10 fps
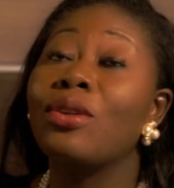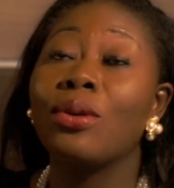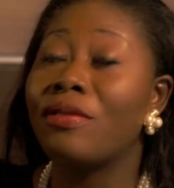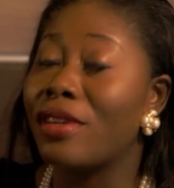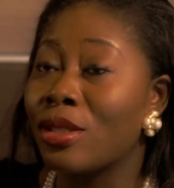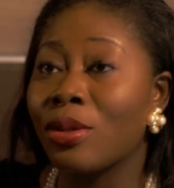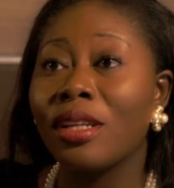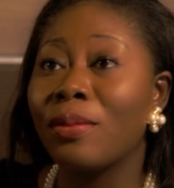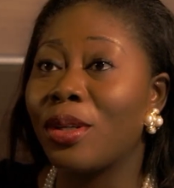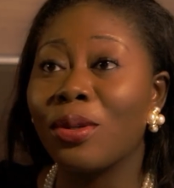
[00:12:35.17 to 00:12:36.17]
No offense to
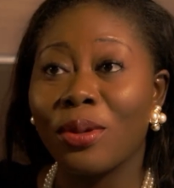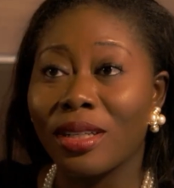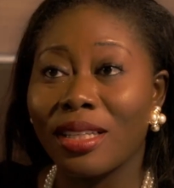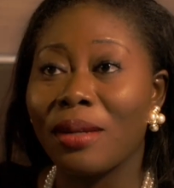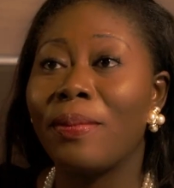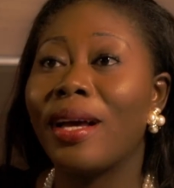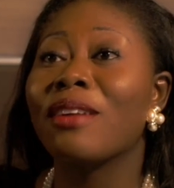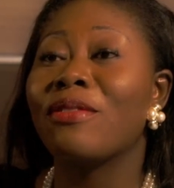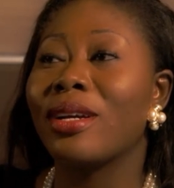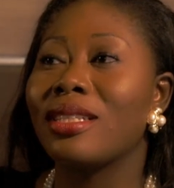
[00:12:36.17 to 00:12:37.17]
anybody who works at a
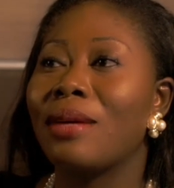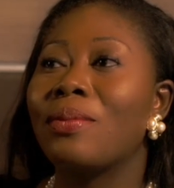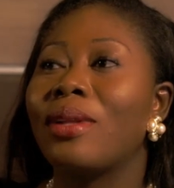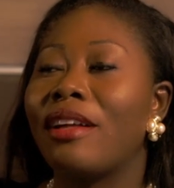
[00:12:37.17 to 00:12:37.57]
bank, for example.